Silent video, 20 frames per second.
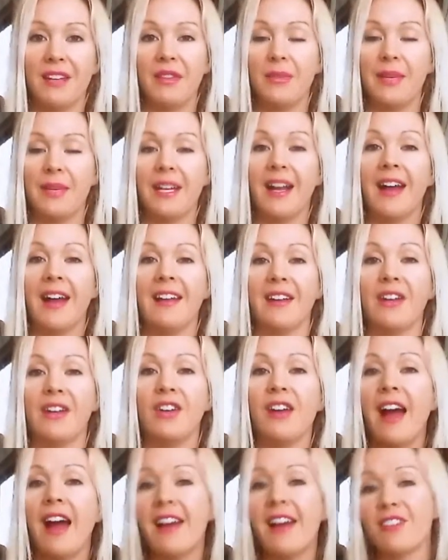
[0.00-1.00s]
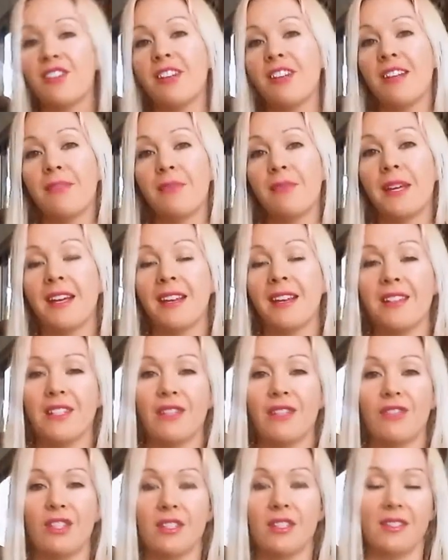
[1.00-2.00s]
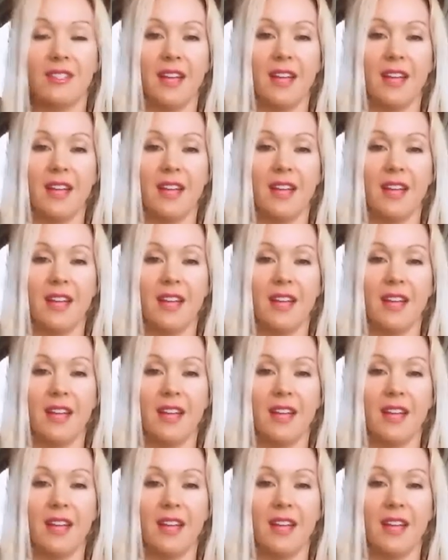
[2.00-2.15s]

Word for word: of the week kind of crashing because you've just